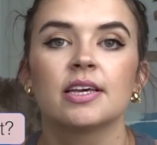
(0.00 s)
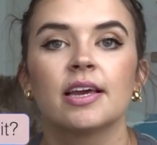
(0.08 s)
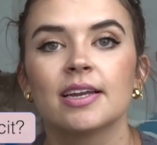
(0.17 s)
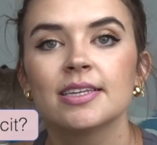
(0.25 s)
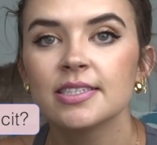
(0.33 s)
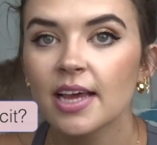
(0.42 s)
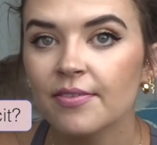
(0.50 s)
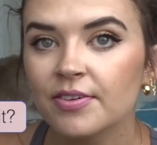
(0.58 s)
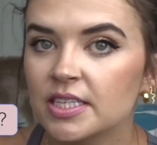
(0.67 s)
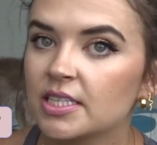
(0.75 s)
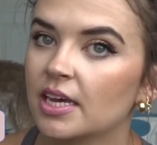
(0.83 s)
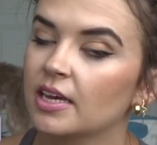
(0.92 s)
in a
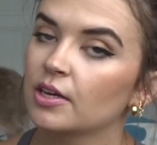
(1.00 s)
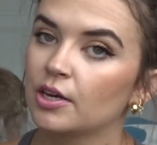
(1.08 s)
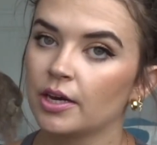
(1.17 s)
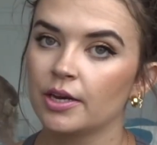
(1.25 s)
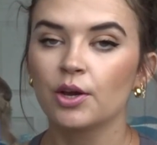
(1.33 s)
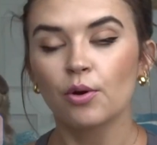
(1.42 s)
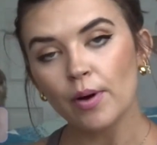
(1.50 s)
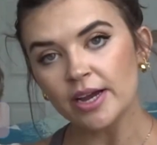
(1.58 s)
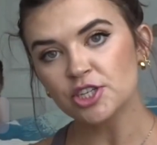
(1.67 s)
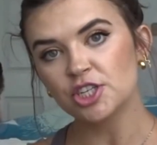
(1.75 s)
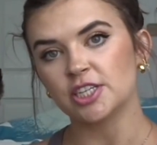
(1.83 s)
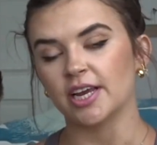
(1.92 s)
deficit? Good
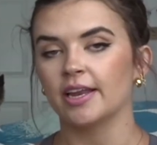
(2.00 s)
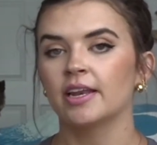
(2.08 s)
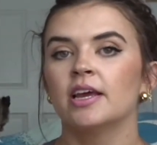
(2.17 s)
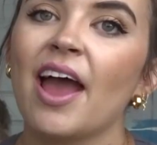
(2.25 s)
question.